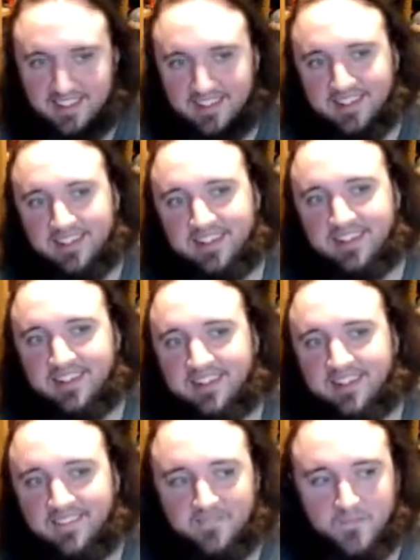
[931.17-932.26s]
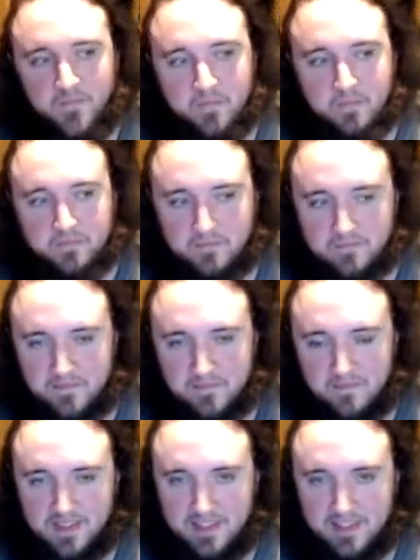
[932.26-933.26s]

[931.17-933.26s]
This person isn't speaking.